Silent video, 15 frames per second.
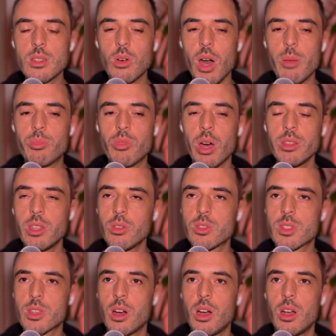I brought those
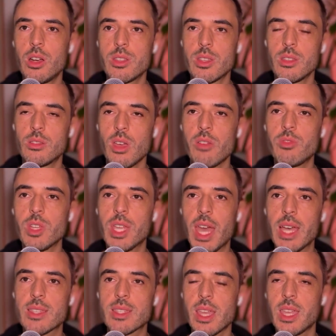cards, and to every
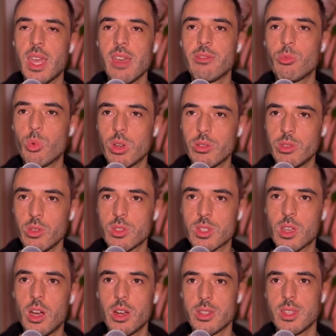guest, I gave one of those
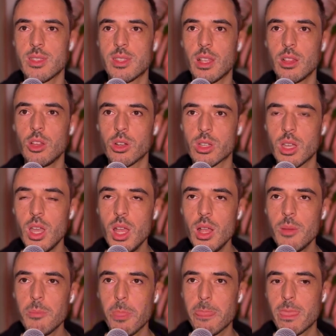cards and said, look,
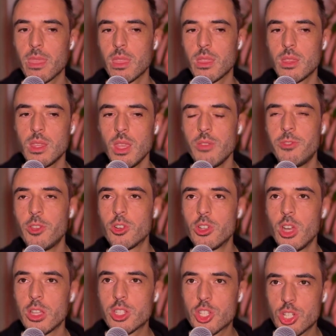if you're
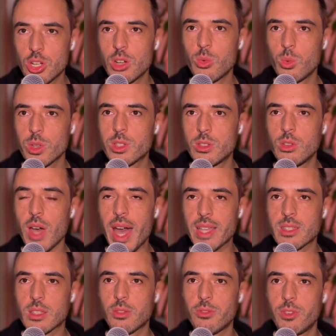not sure what to
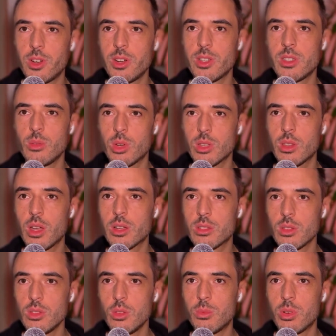ask first, you want to talk to a
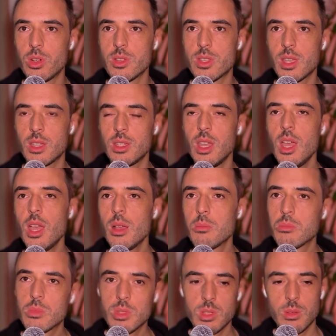new person,
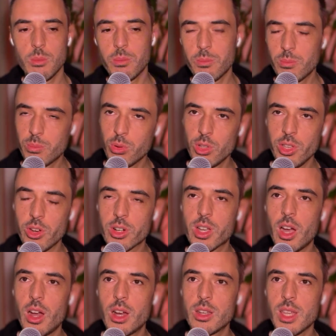pull your
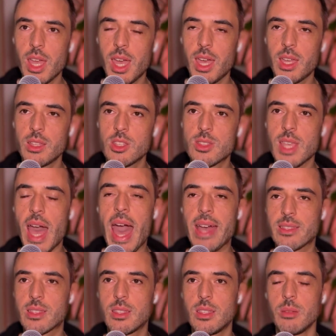card and just
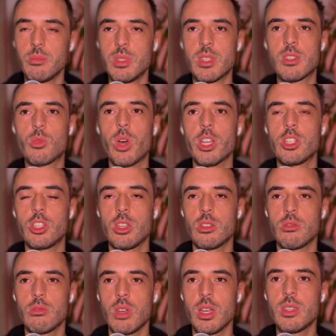ask them this question,
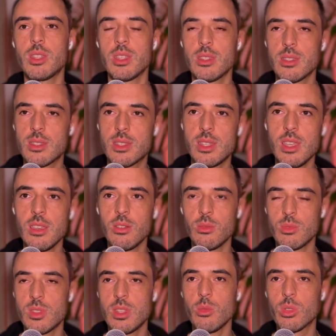right? And see
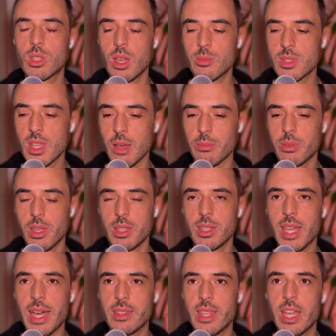what comes up, and
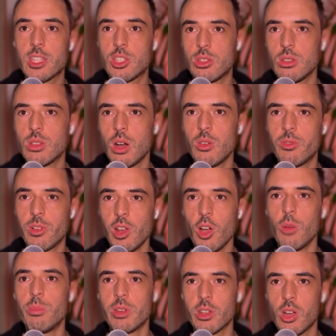that should hopefully
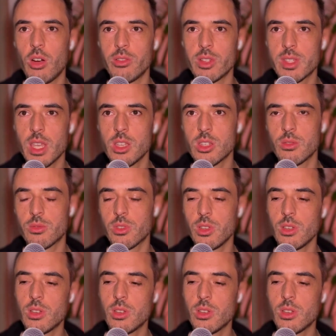open a conversation for you.